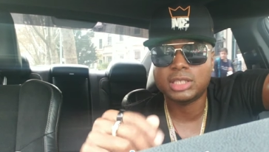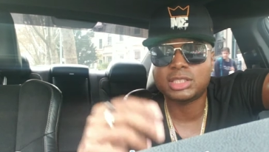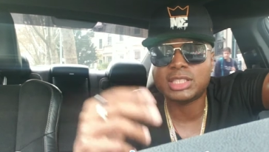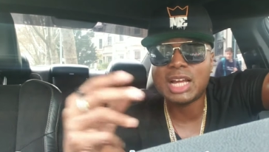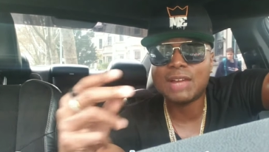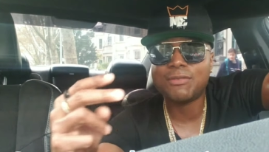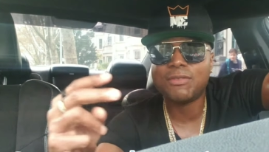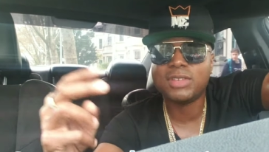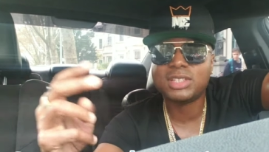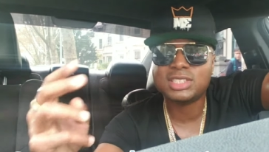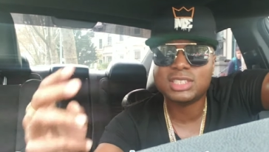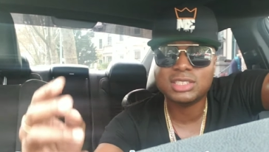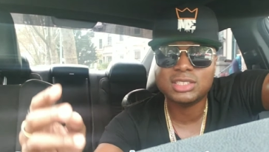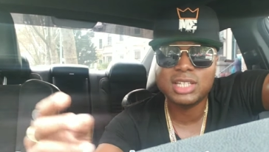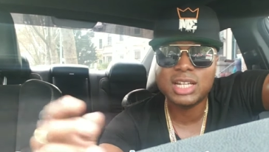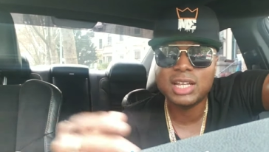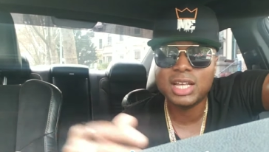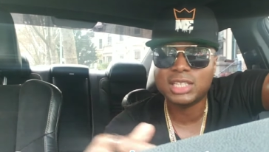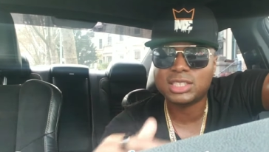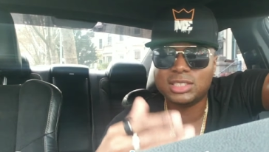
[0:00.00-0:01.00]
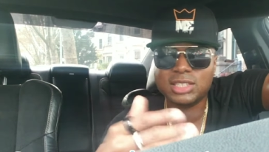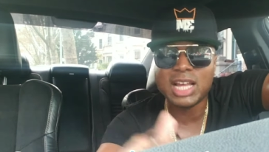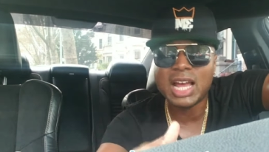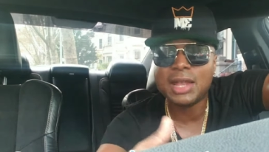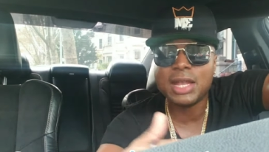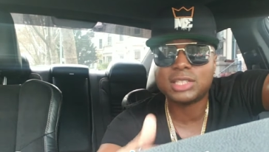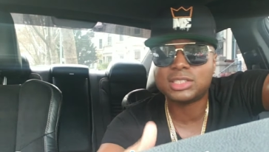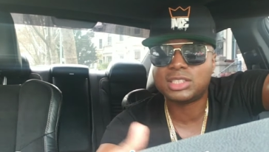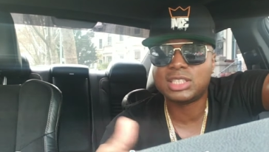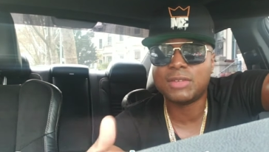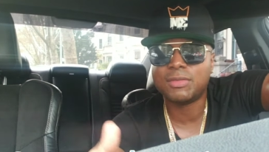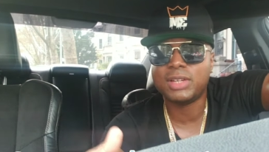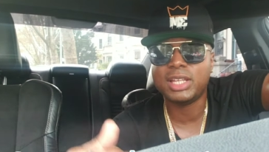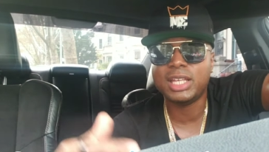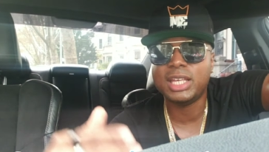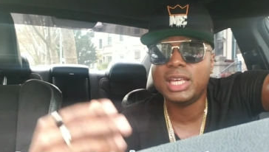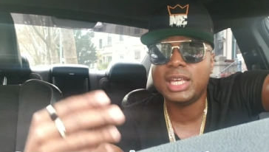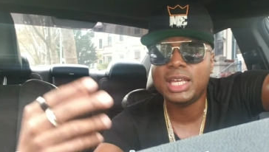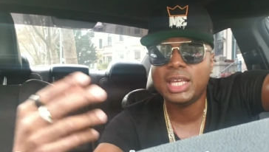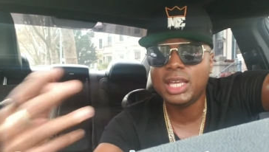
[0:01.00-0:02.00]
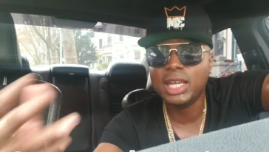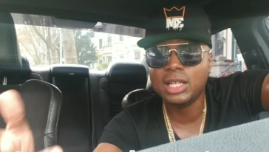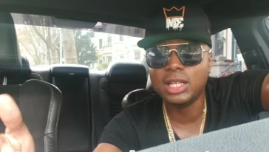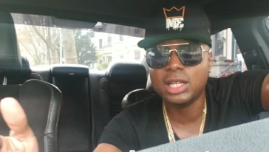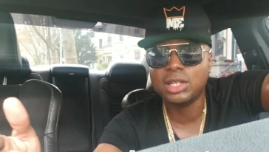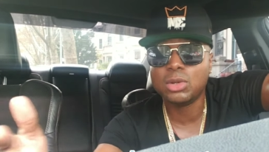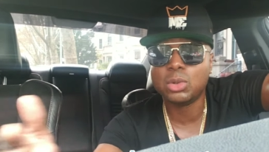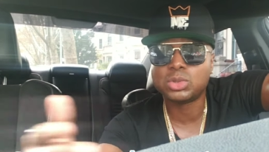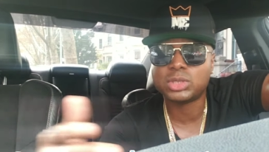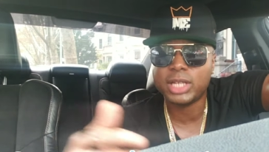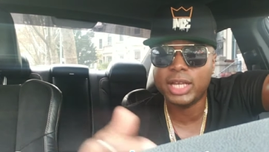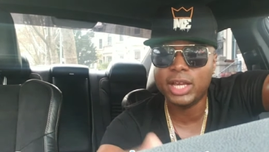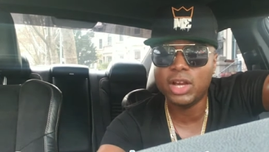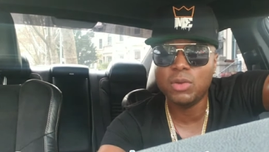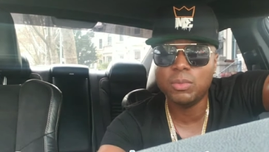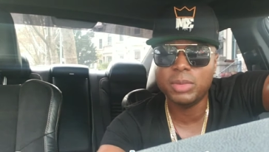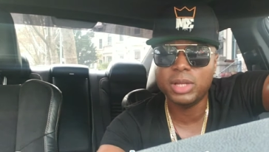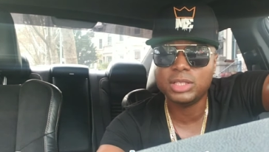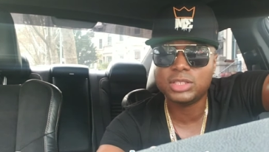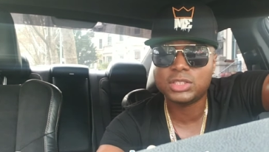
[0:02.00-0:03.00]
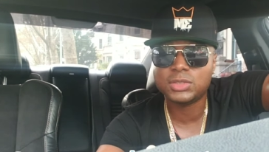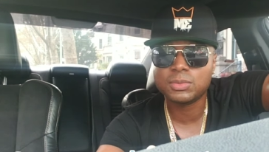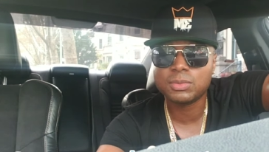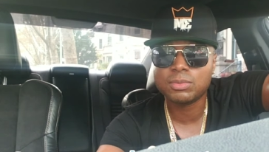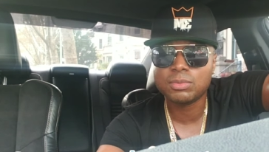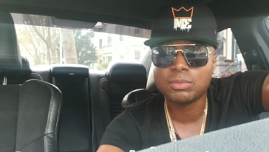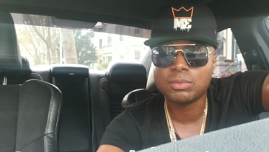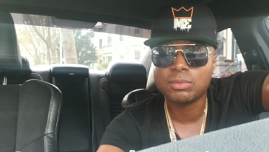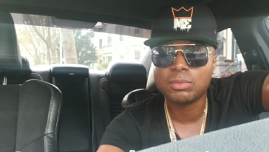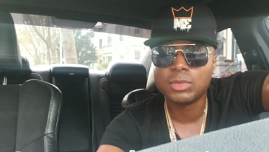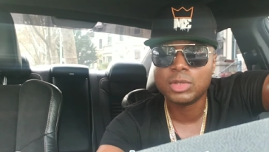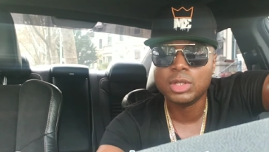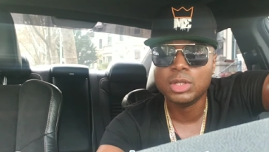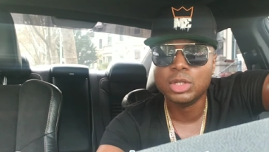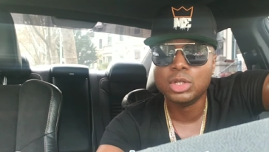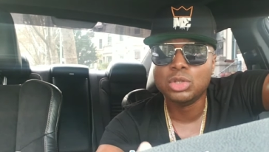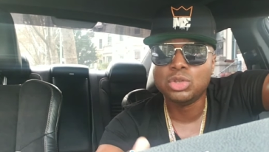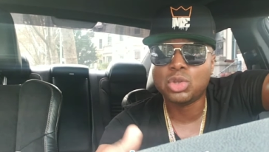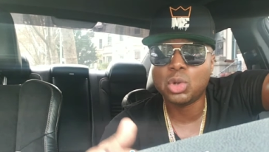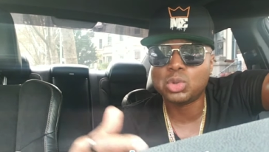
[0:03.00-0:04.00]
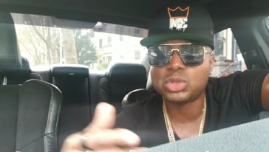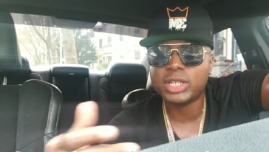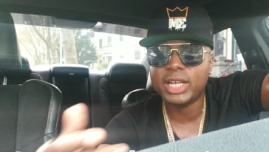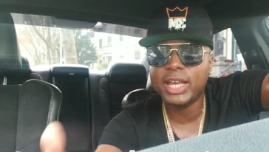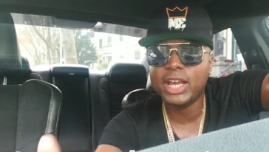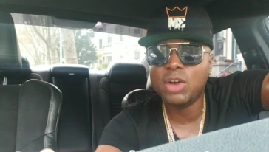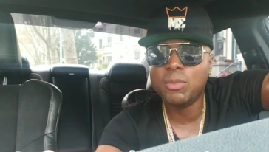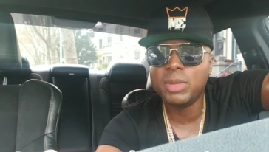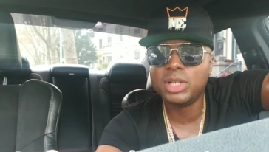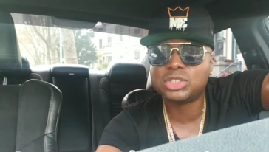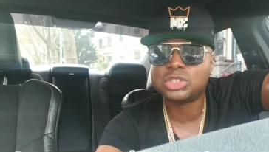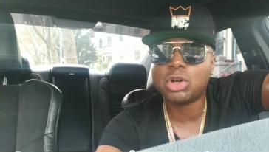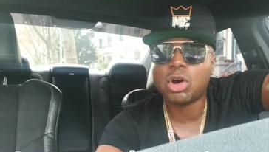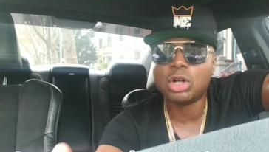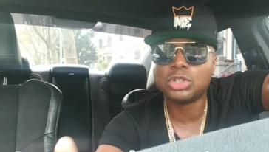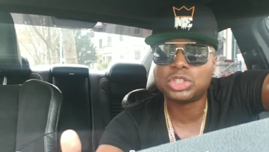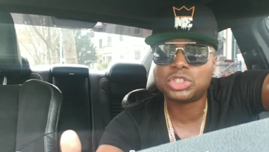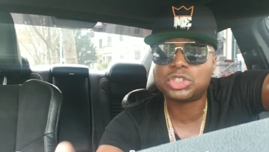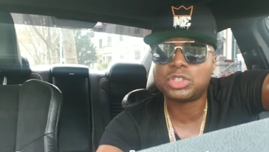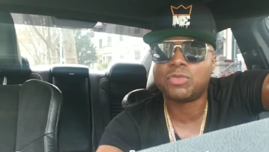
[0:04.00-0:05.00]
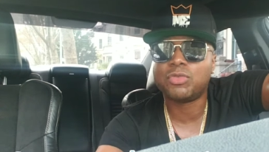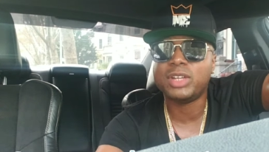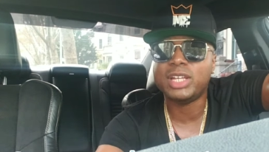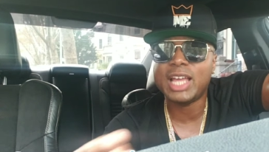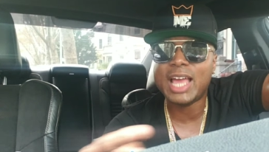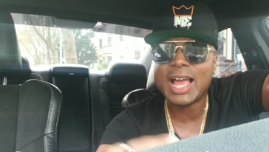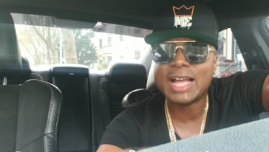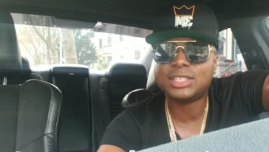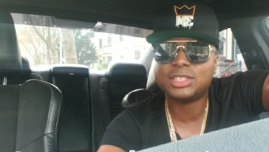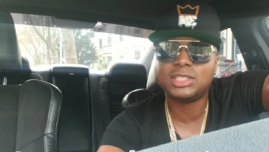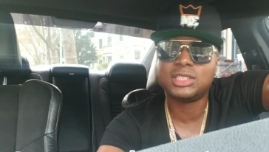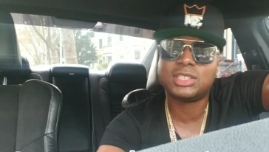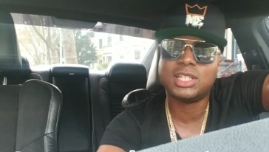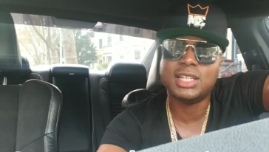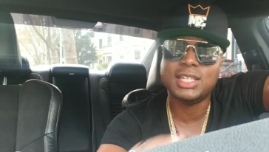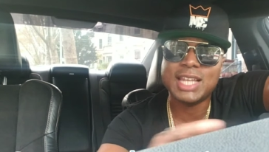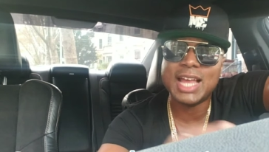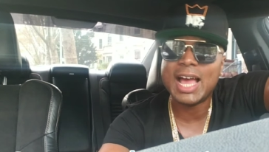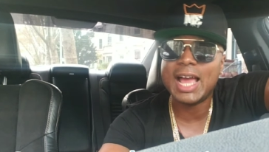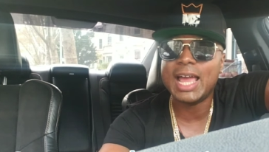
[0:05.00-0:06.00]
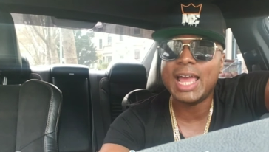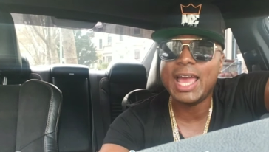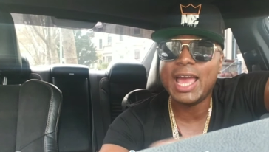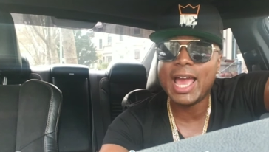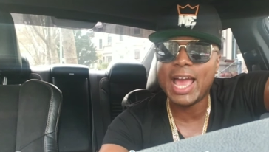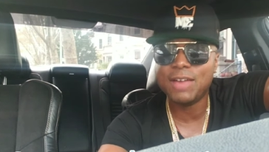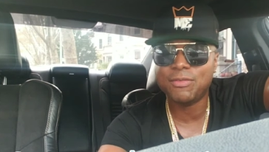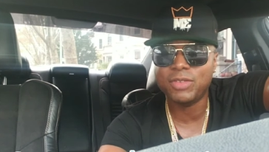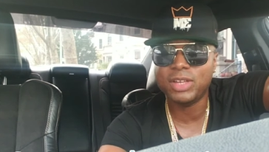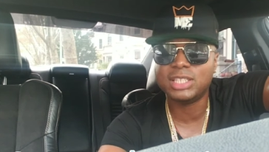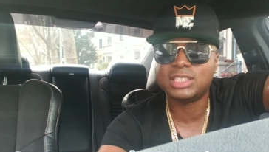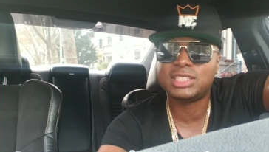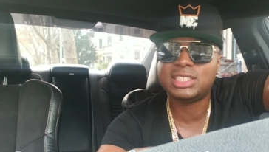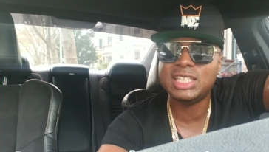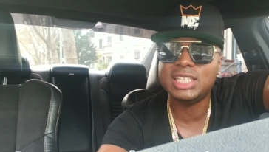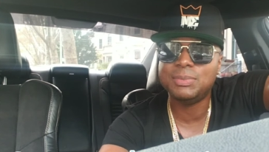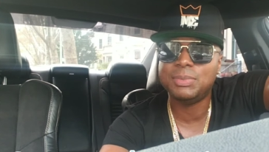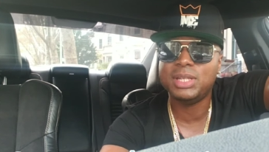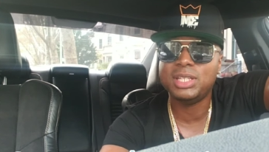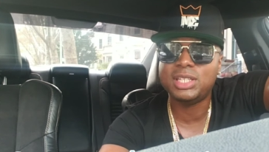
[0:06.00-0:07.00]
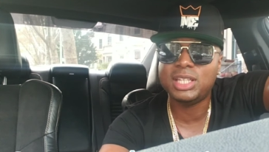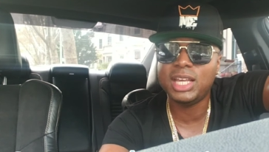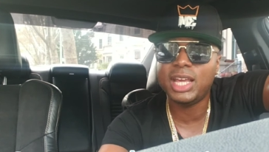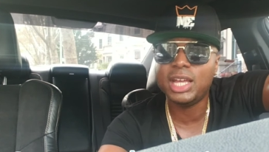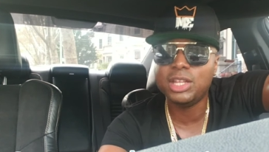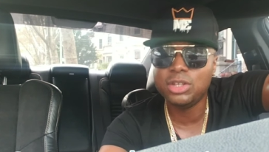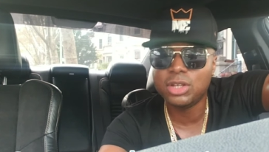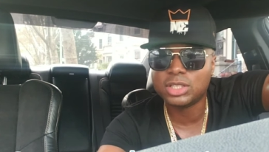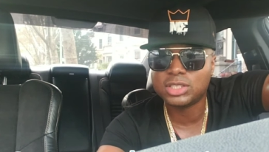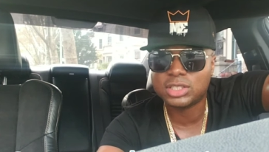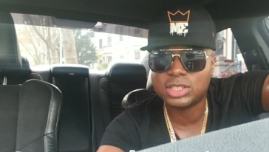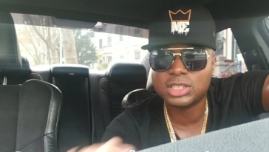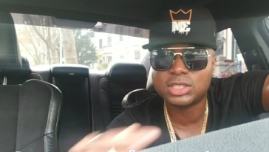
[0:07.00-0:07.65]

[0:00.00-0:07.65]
it's not it's not necessarily healing those ailments those ailments are just a reaction to not having CBD in your